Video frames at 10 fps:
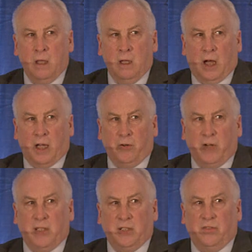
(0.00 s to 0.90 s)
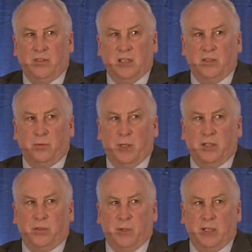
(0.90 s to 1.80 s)
At our ADC in
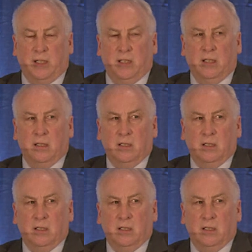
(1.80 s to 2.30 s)
2020,